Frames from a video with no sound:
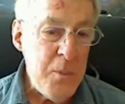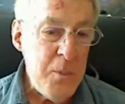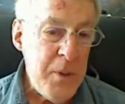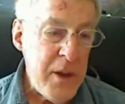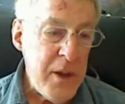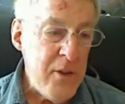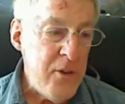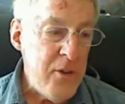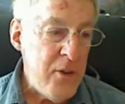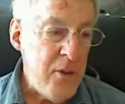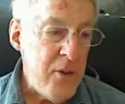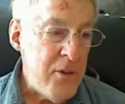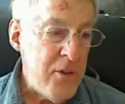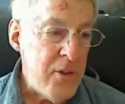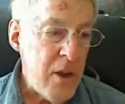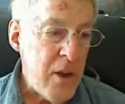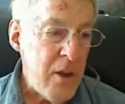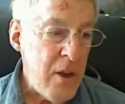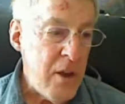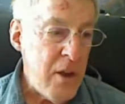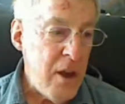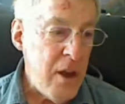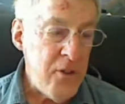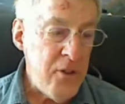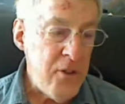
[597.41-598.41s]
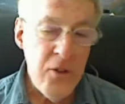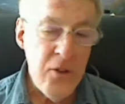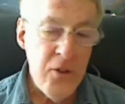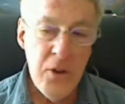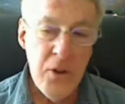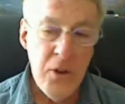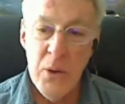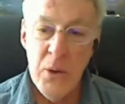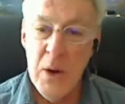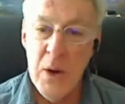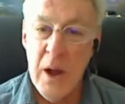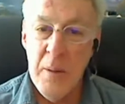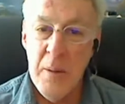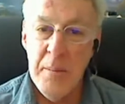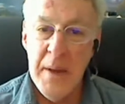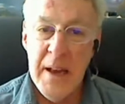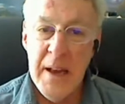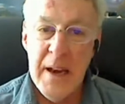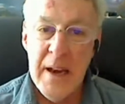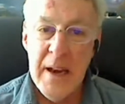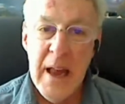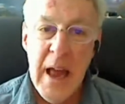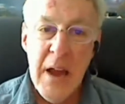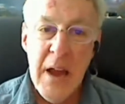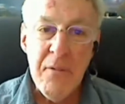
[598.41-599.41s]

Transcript: pictures, I'll show you what I mean.